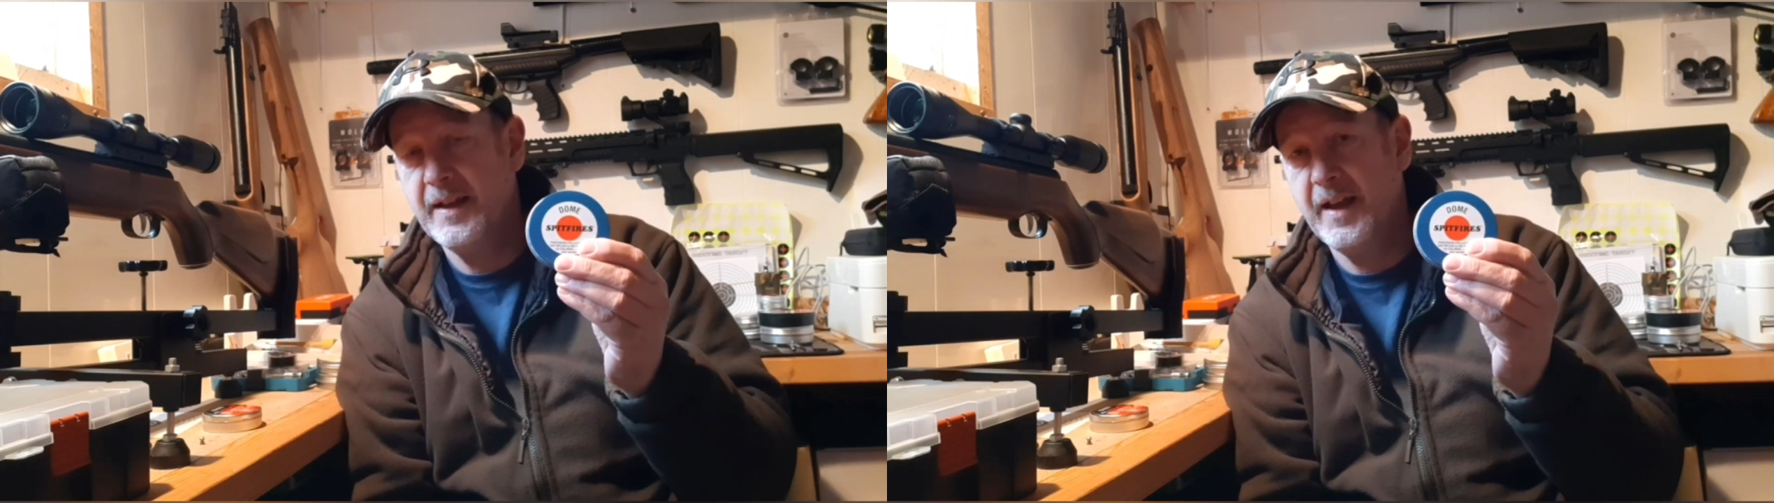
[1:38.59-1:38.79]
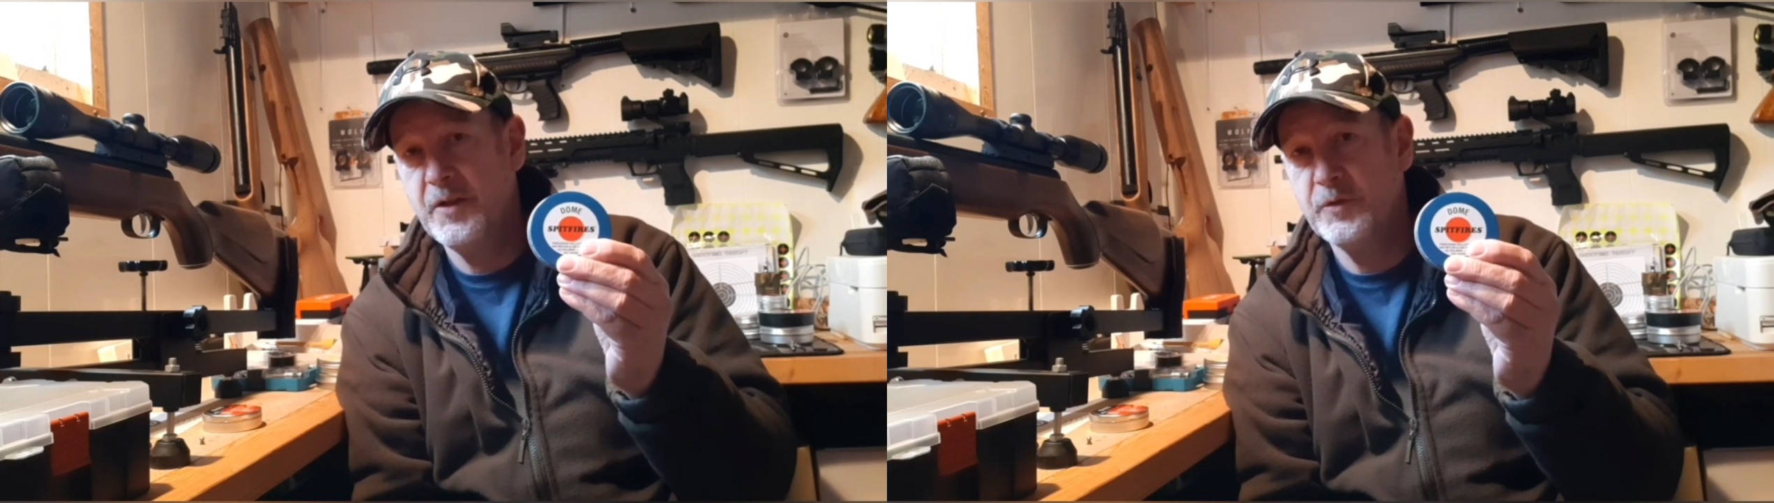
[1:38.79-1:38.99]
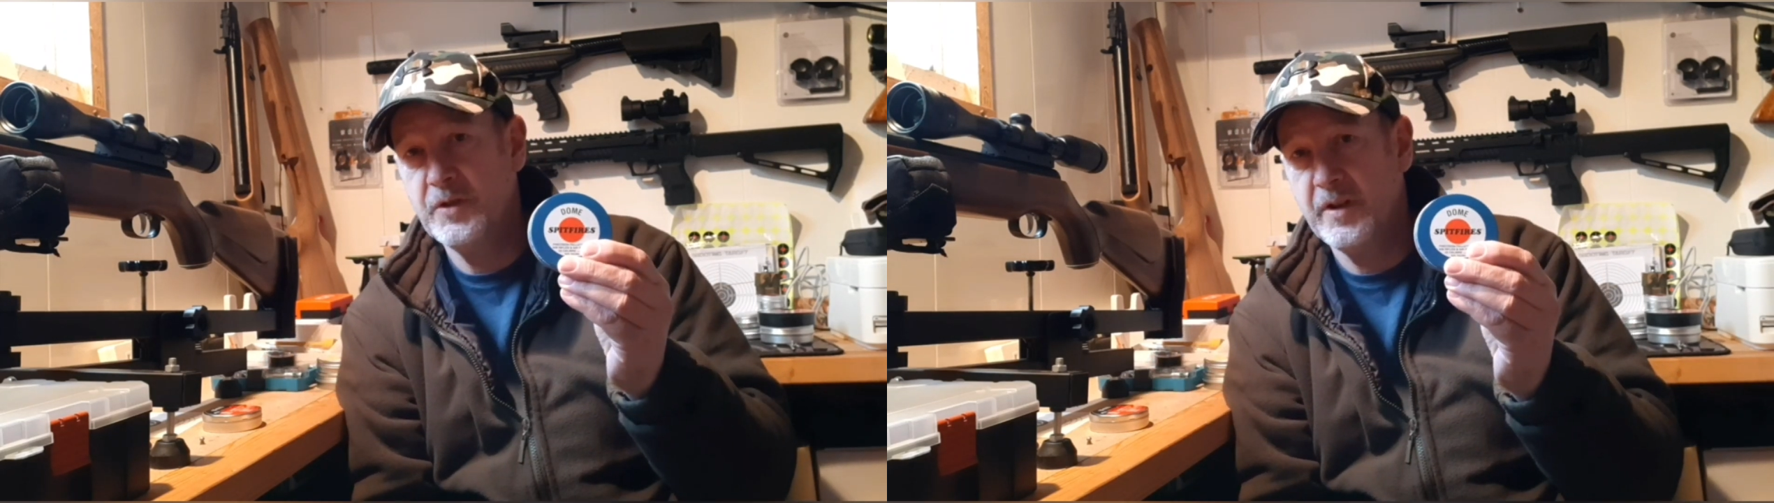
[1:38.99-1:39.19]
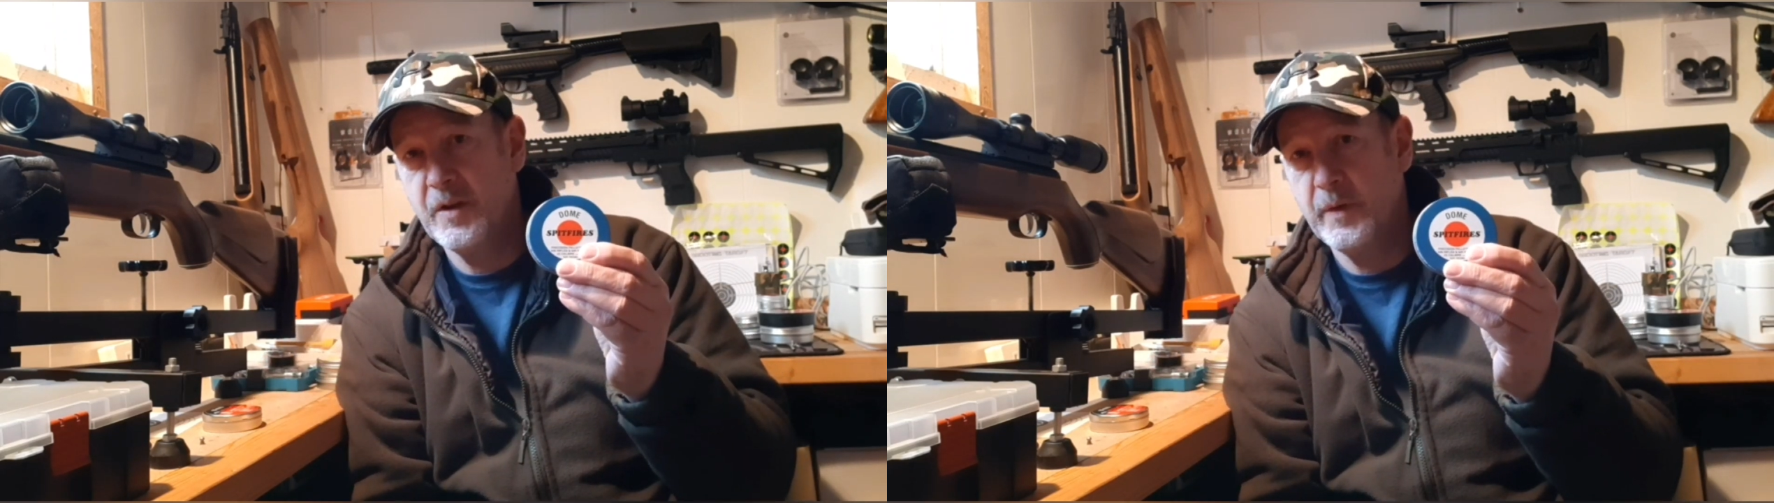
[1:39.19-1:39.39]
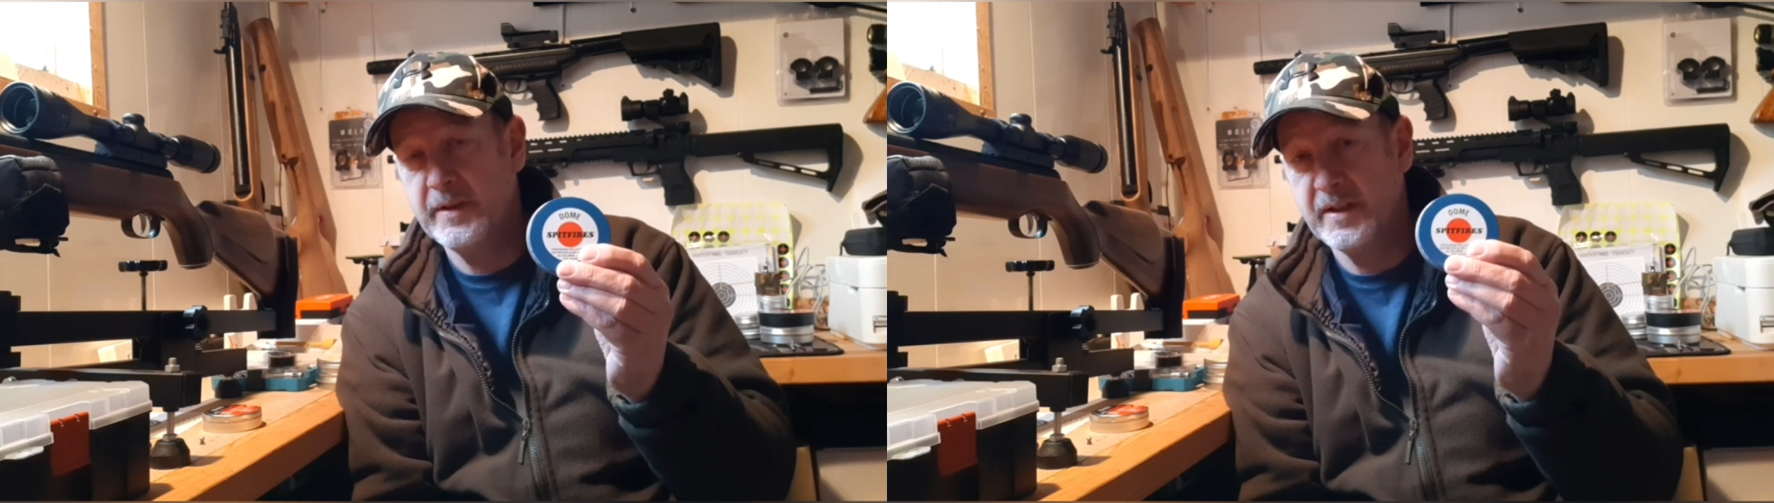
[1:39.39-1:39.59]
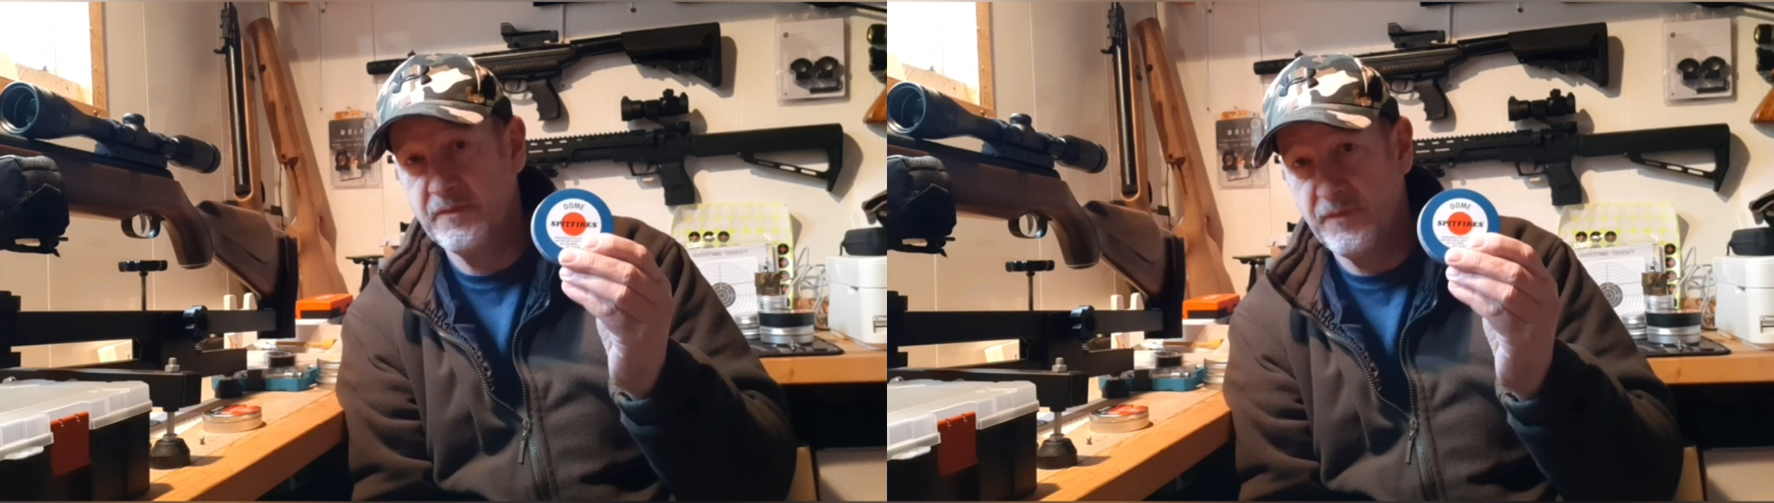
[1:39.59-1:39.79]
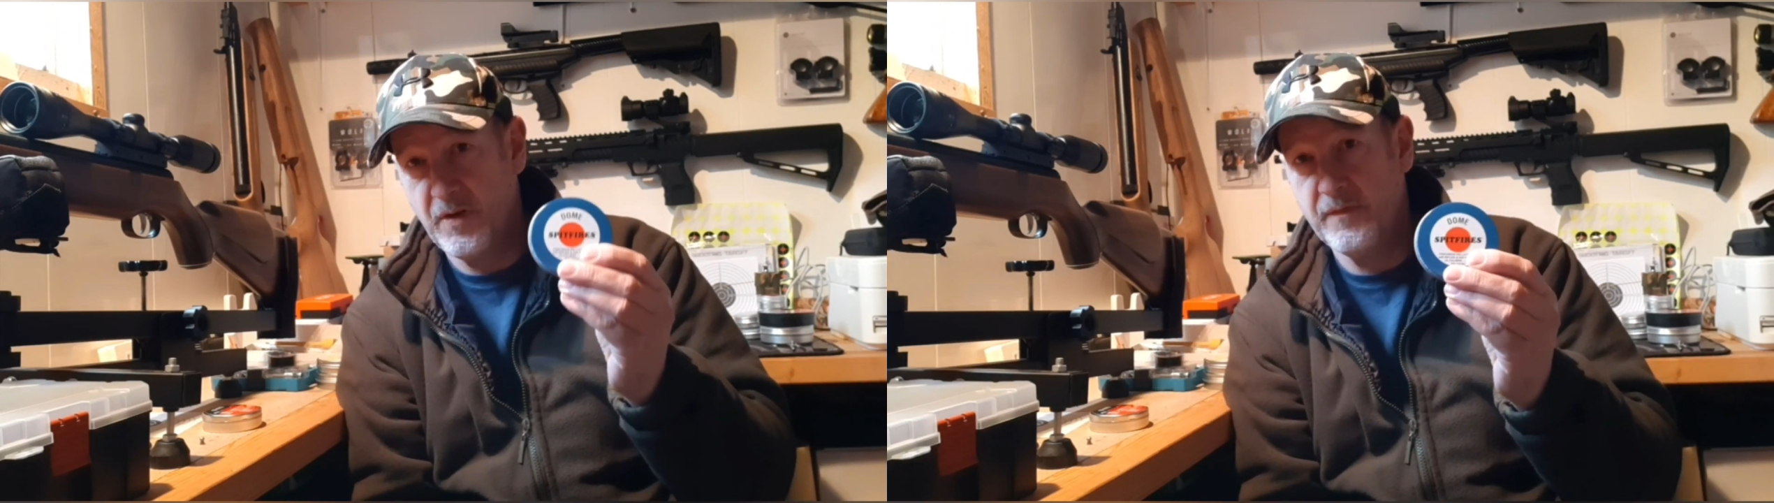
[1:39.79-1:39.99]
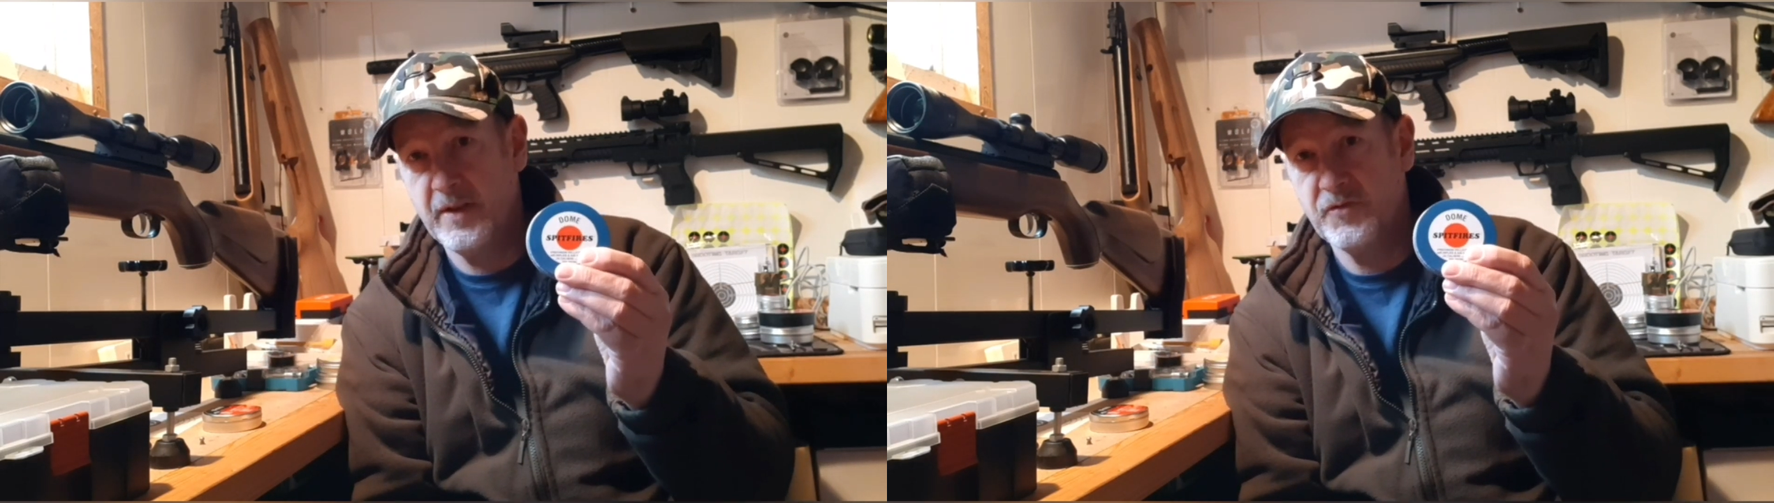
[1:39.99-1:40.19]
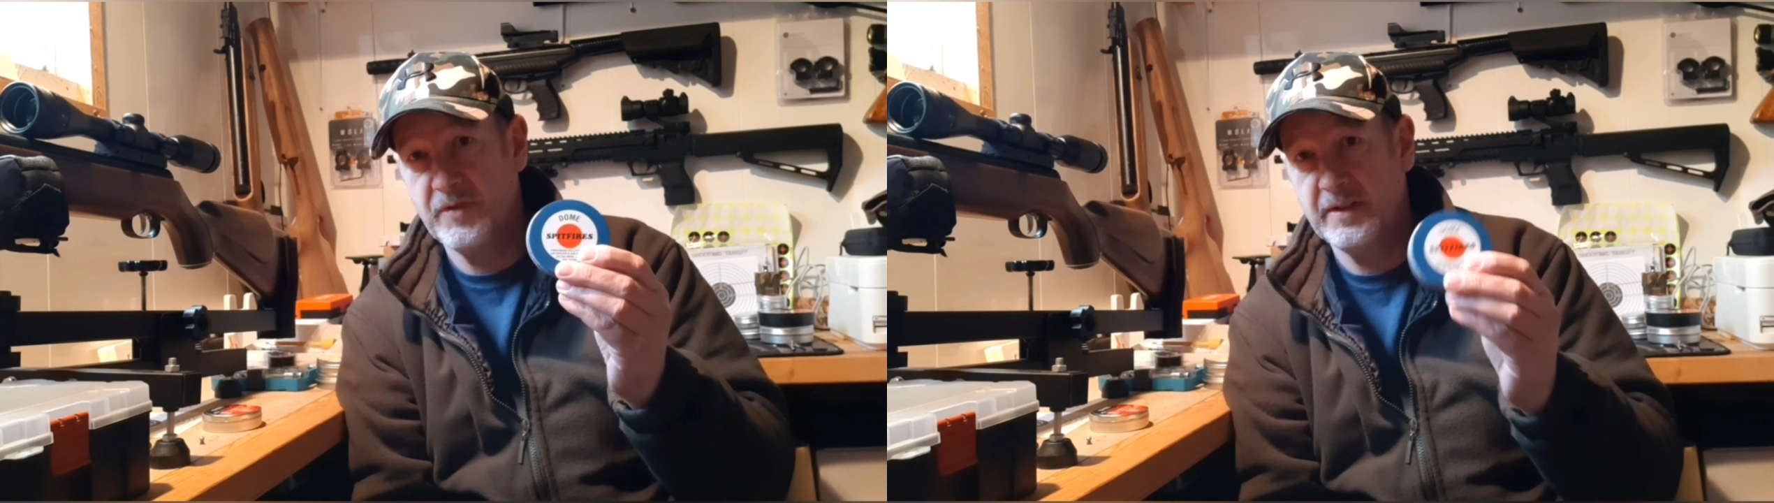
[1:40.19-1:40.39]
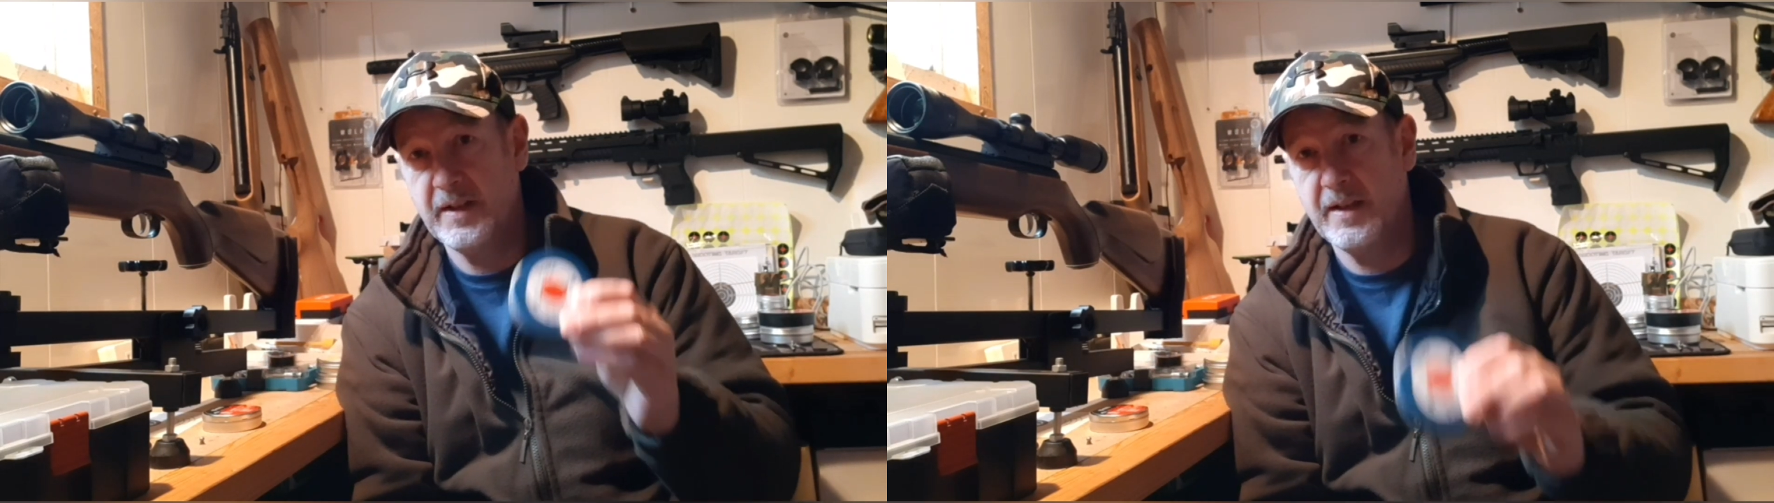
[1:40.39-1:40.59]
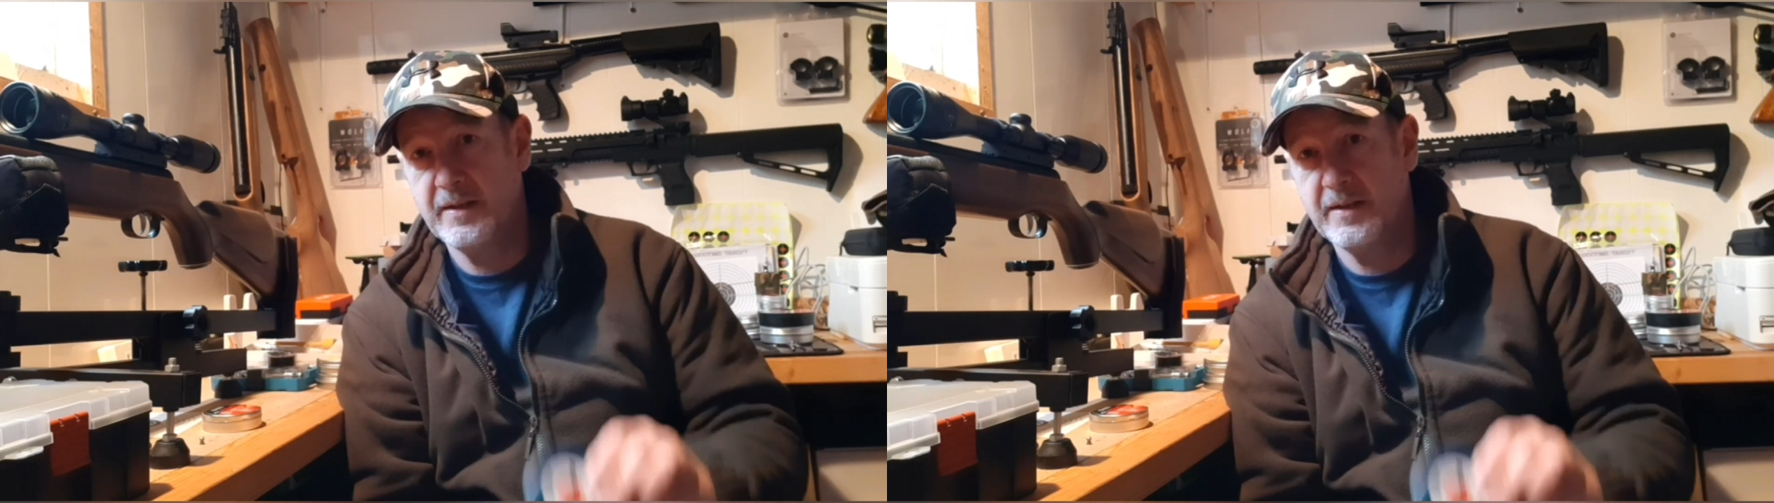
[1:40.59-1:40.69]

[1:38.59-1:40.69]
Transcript: 8 or 9 quid, there's 500 in there,